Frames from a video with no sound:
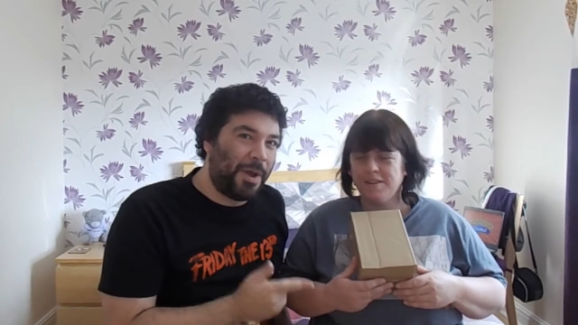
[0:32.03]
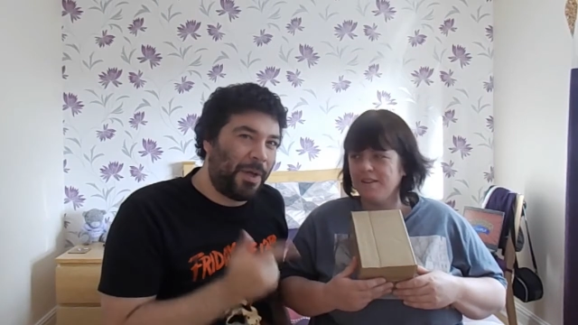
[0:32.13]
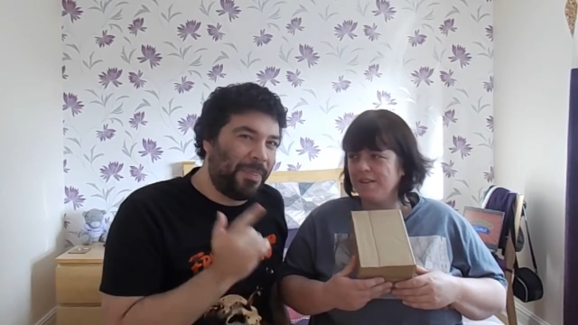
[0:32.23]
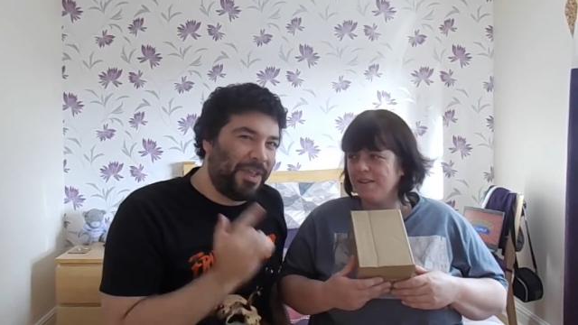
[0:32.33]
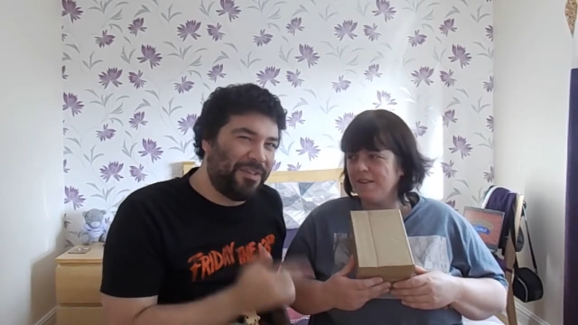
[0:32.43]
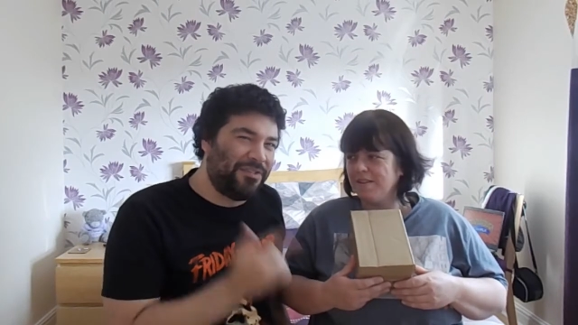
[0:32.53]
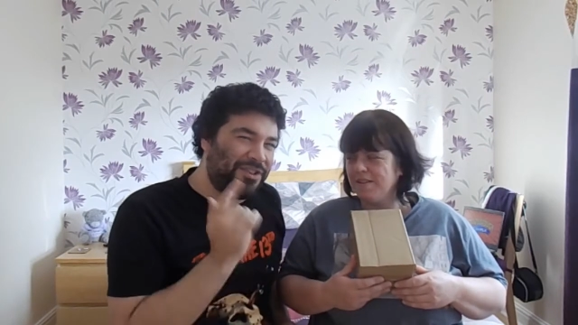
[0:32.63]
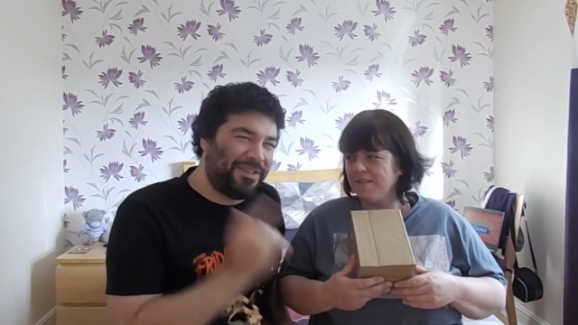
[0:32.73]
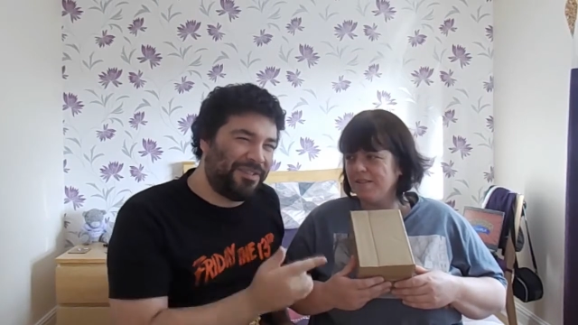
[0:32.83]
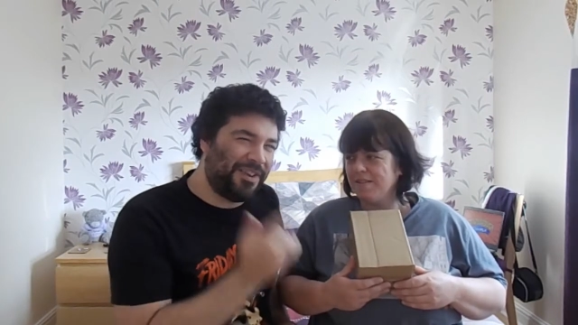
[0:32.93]
Speaker 1: on this
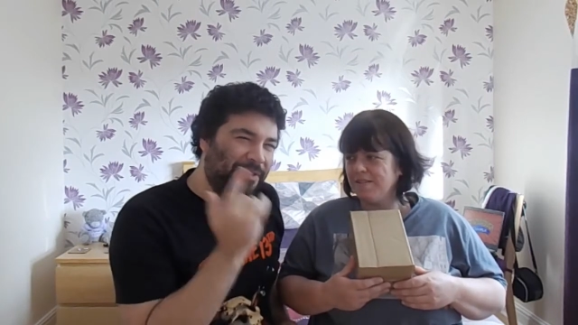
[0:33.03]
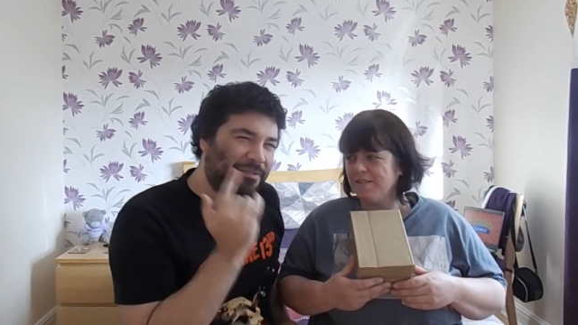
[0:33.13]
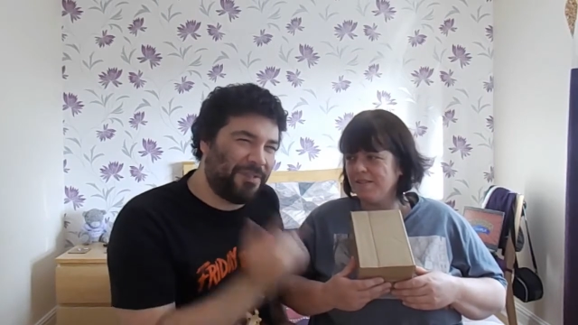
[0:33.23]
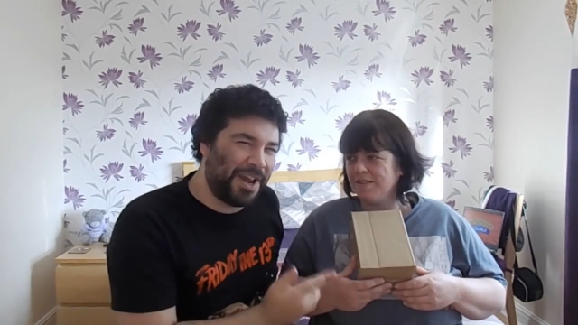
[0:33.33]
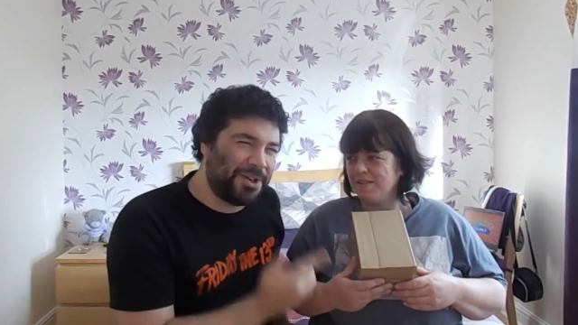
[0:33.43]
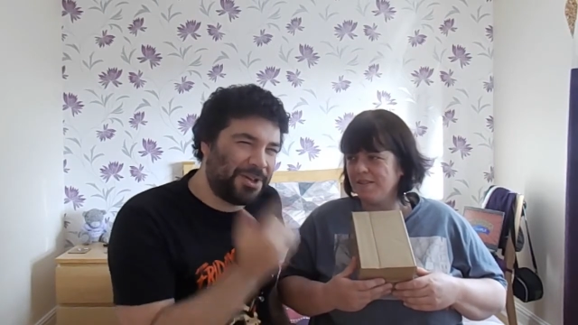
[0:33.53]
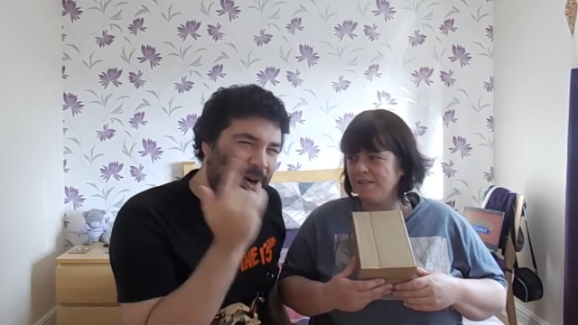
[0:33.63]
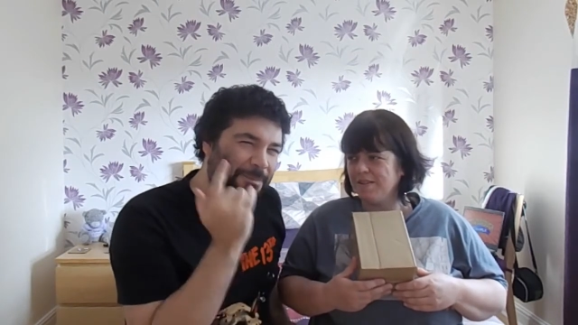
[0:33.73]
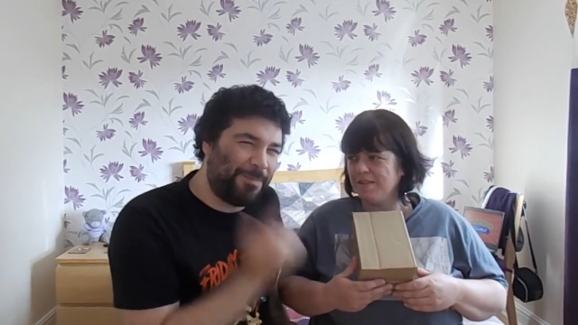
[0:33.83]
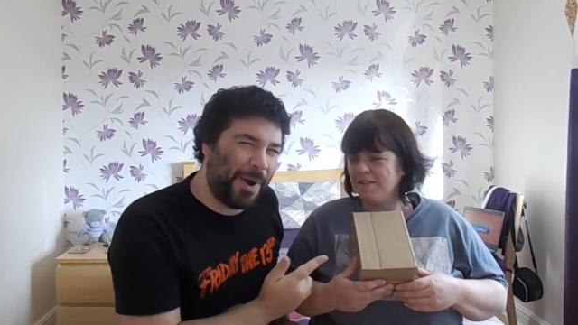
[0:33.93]
Jessica
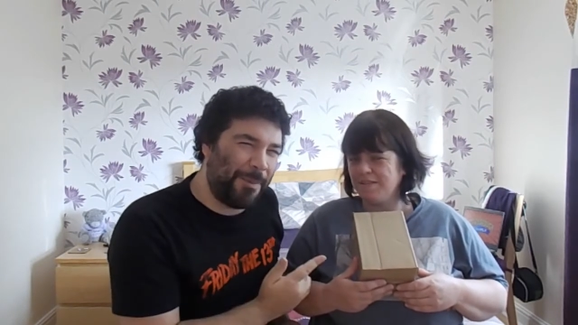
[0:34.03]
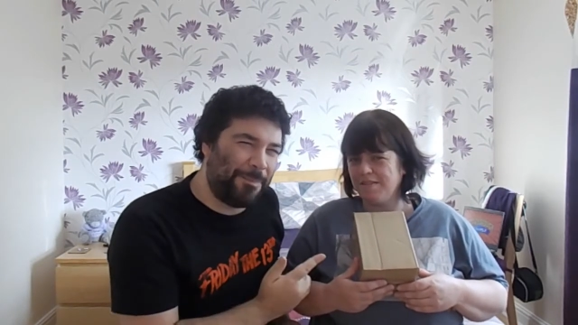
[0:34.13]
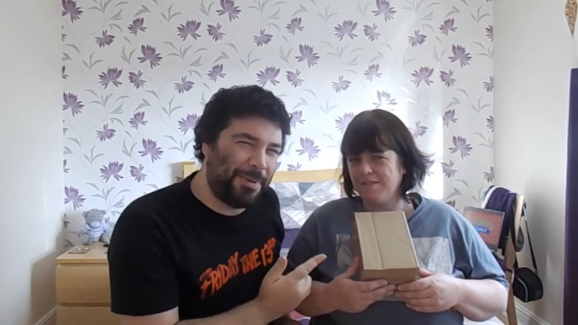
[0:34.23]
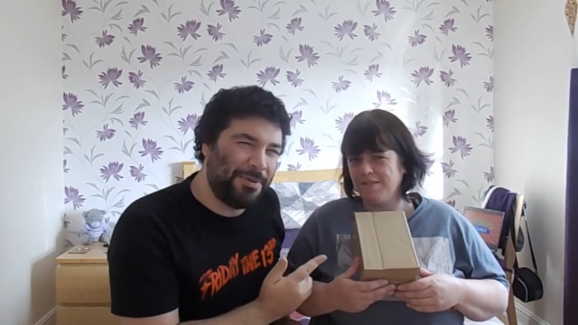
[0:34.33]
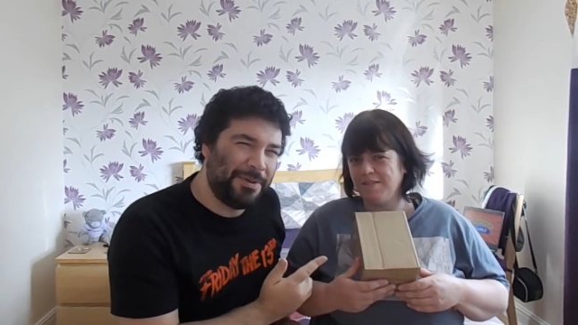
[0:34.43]
Fletcher pop,